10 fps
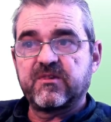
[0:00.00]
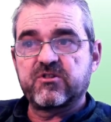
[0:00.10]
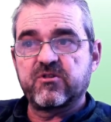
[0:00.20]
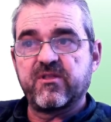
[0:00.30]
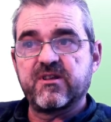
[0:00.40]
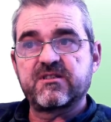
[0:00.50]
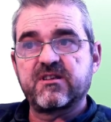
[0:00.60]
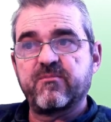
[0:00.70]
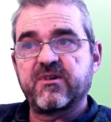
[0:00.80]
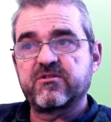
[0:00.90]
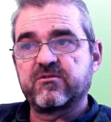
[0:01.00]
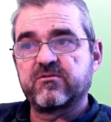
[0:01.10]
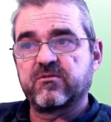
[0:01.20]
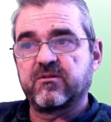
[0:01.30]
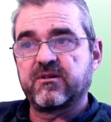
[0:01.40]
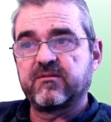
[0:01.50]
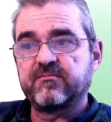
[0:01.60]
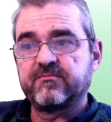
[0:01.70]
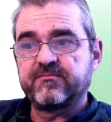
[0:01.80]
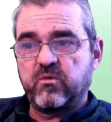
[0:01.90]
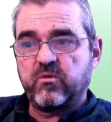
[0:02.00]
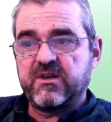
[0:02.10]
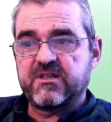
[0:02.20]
So this temperature controller will